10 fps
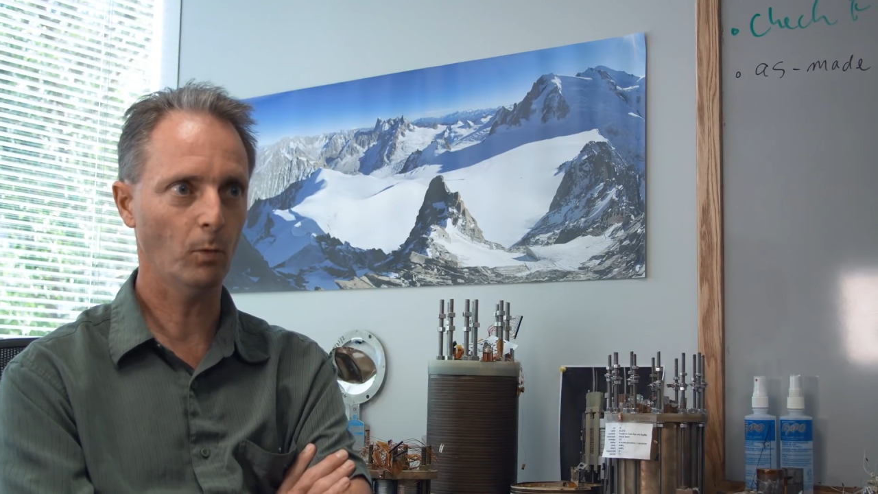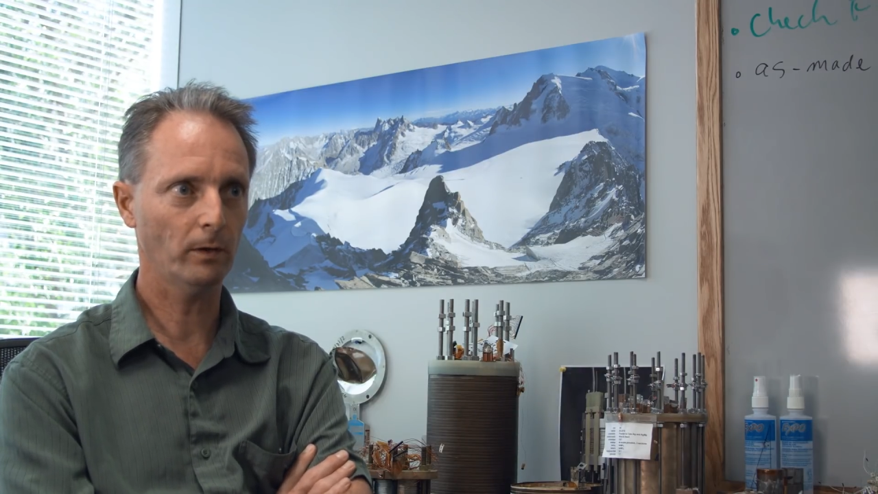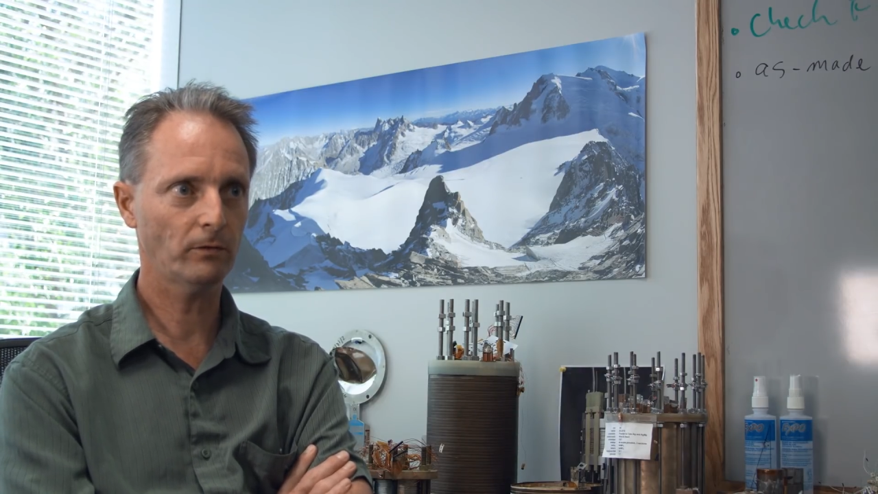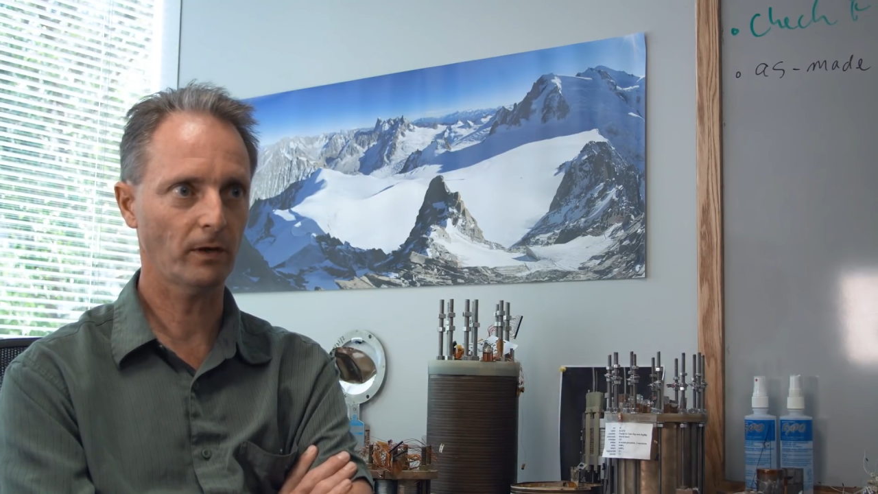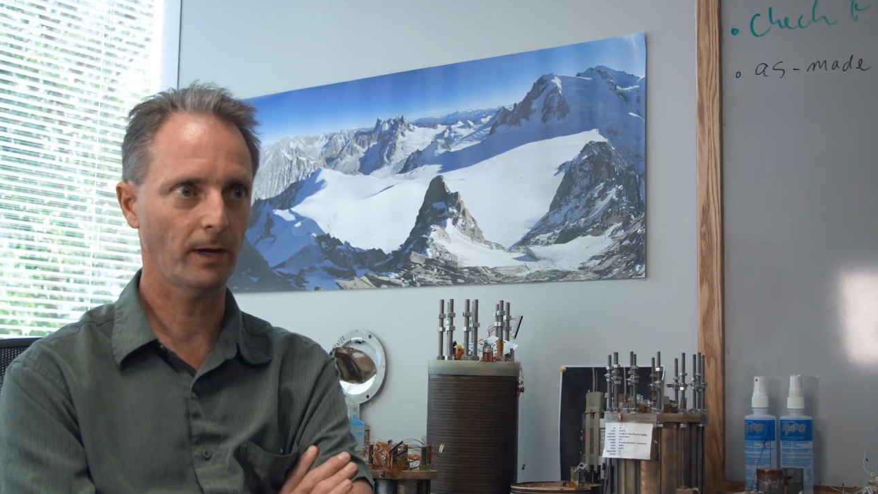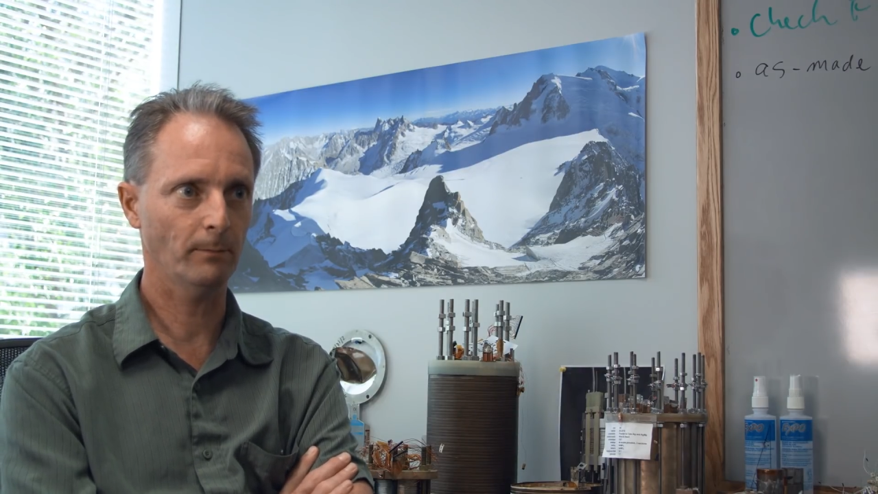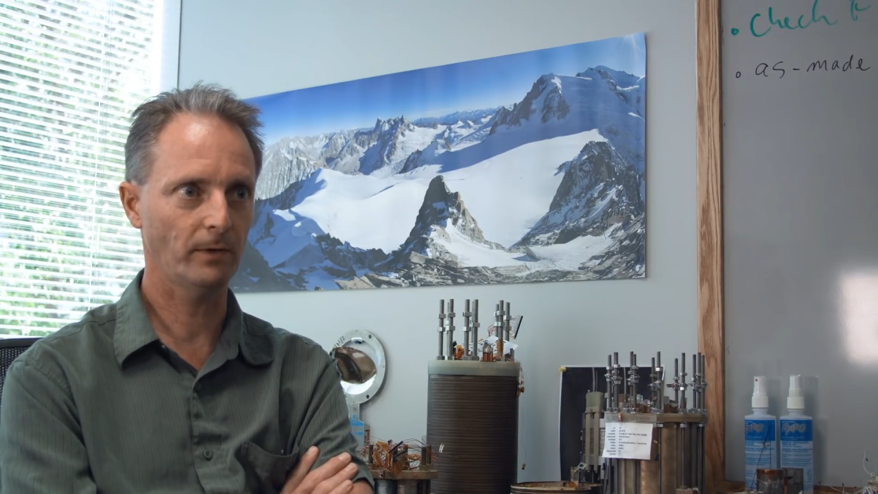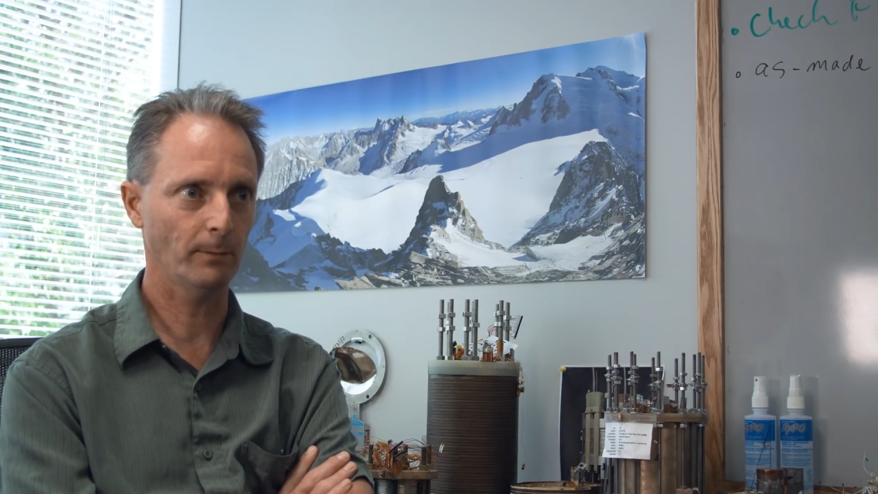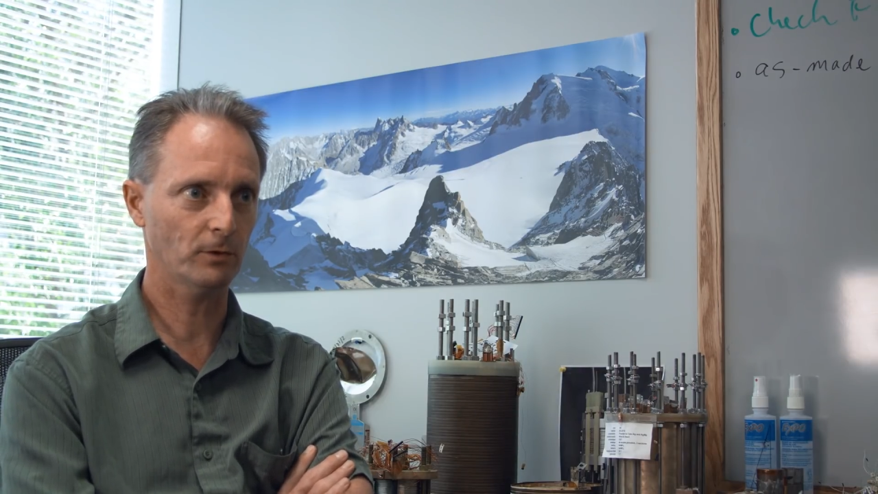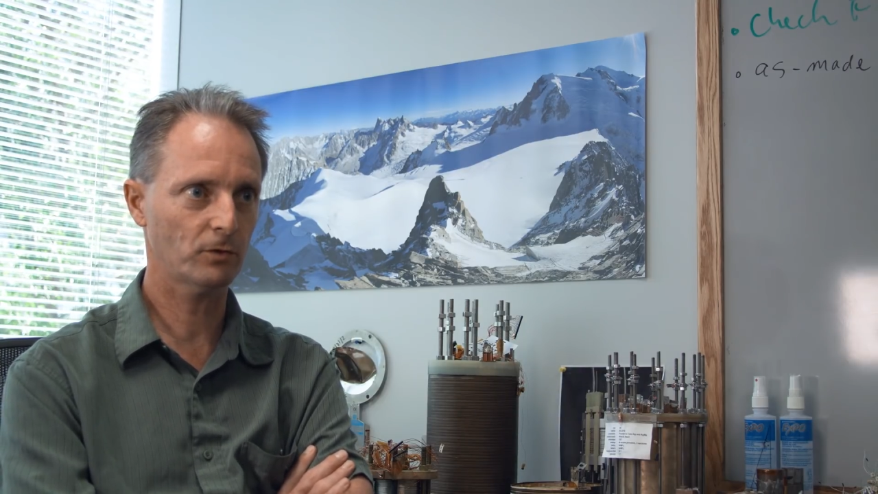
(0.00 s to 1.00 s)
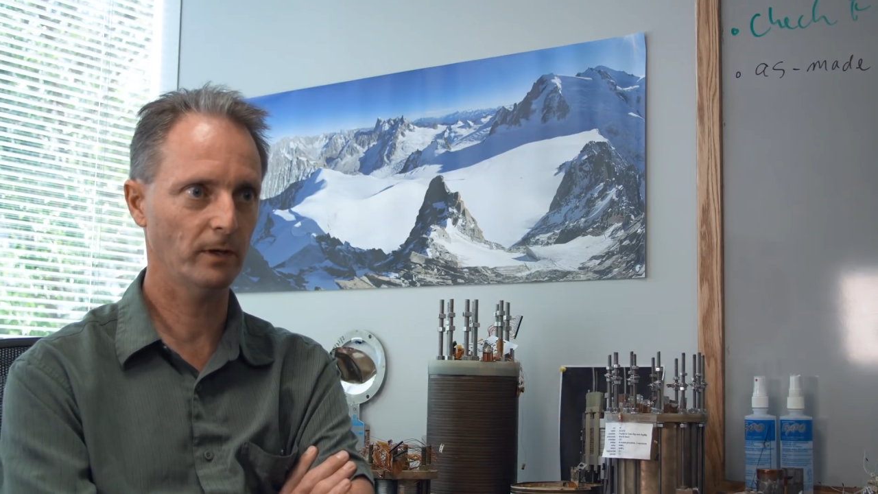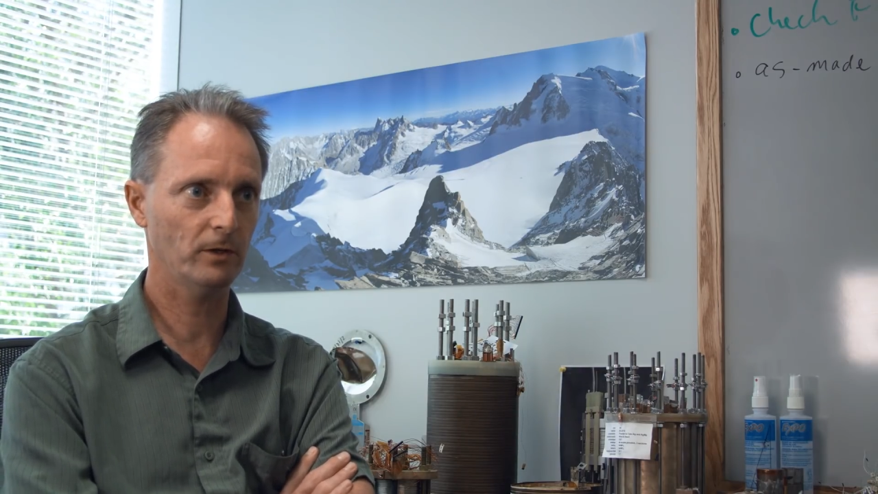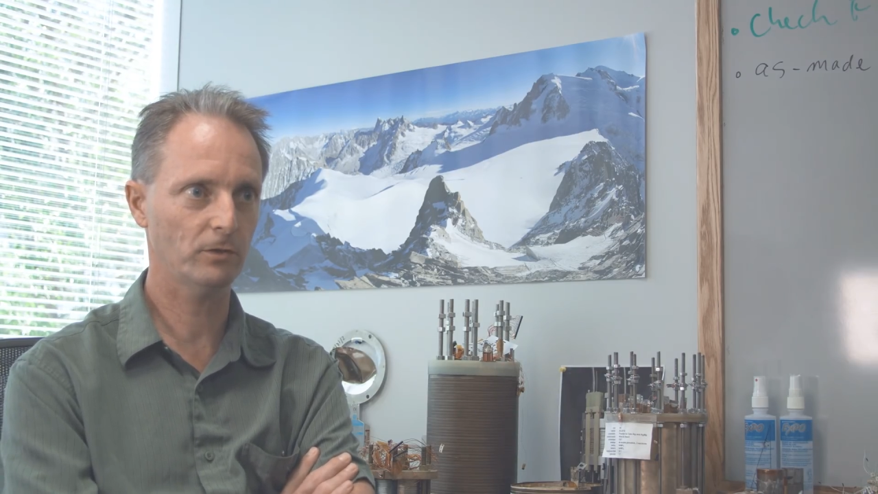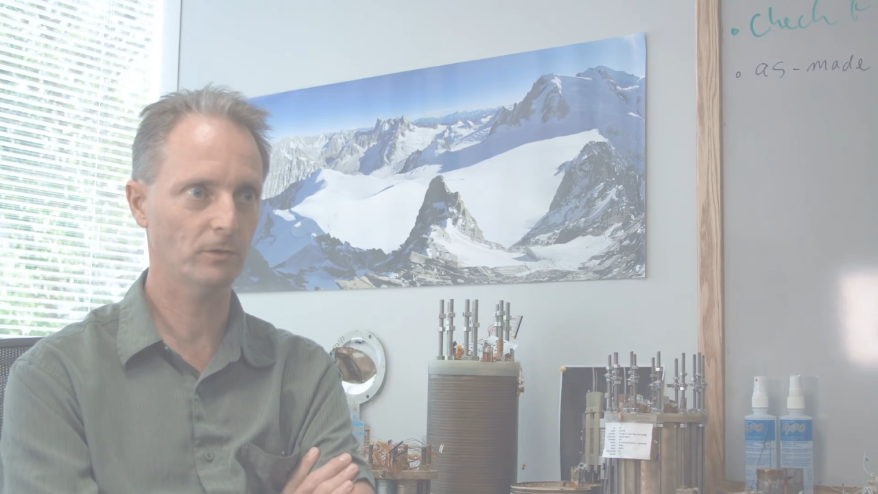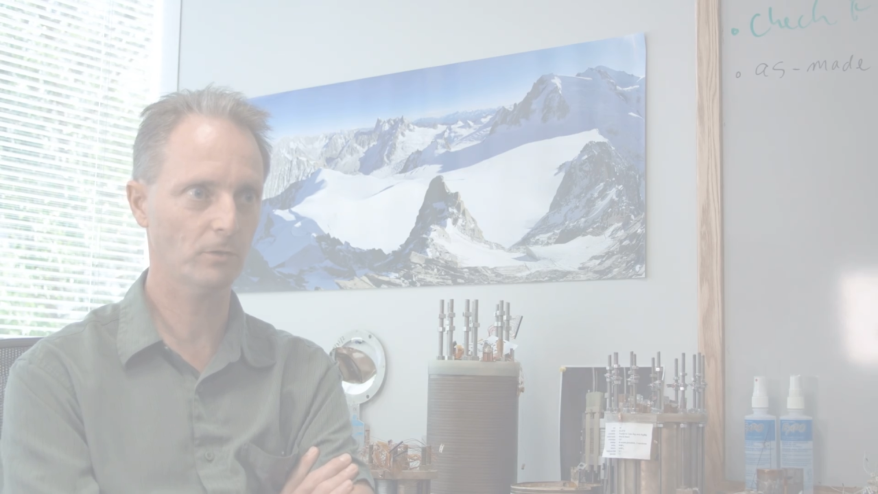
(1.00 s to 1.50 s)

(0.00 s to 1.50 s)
one-time demonstration.